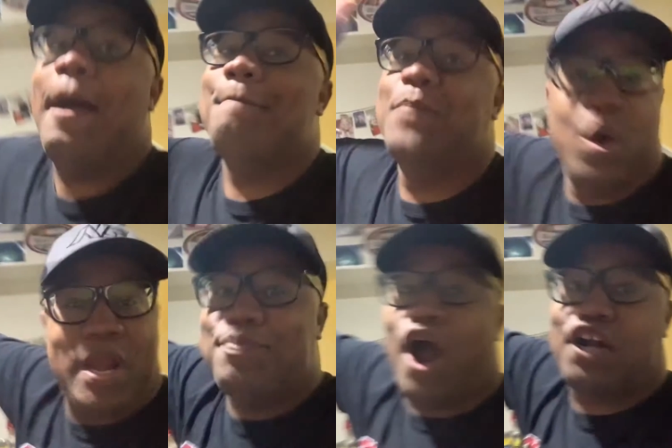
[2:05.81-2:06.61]

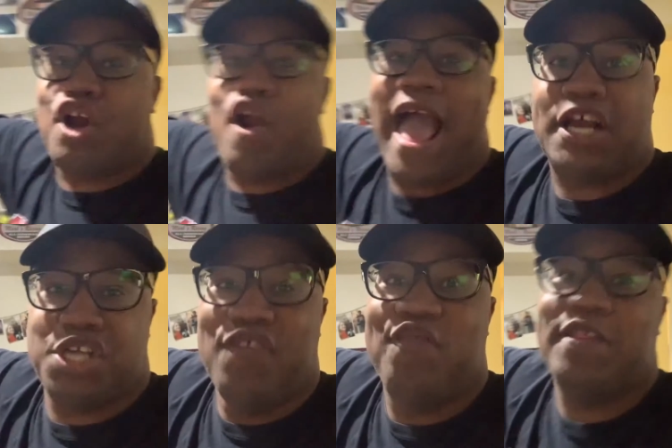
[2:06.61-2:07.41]
booty Barker
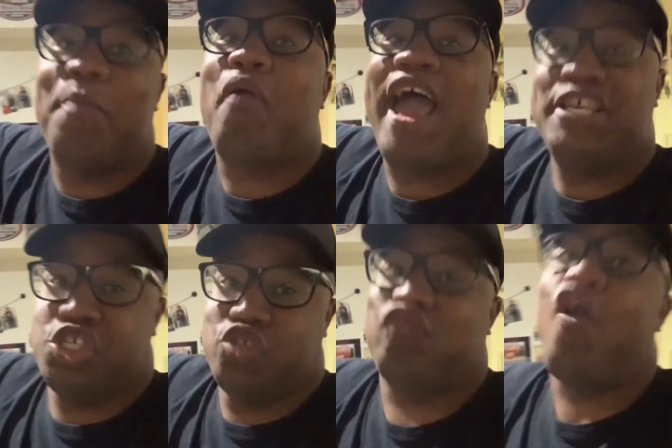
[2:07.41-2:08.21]
action from The Price
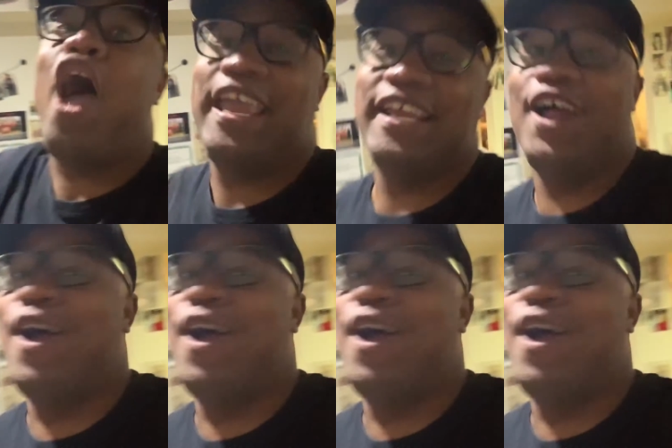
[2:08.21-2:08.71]
Is Right.